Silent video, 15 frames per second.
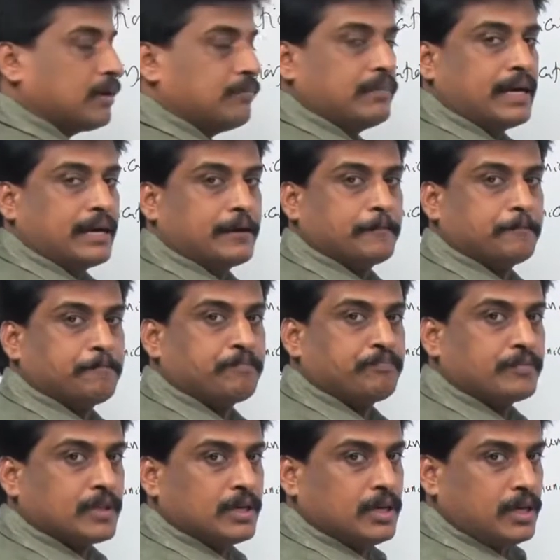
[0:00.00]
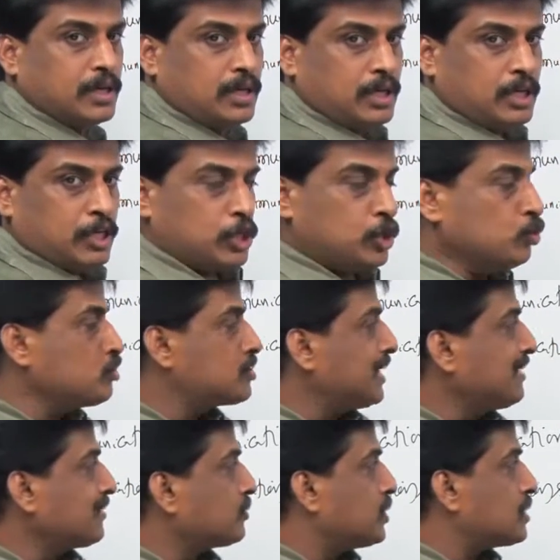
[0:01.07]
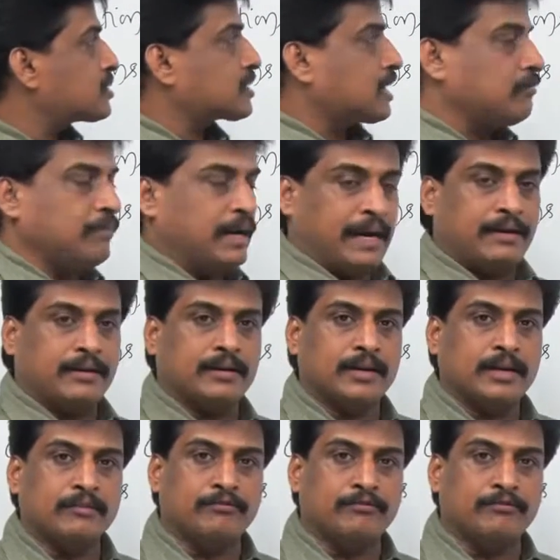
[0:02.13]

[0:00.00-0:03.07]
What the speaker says: command. Using this command,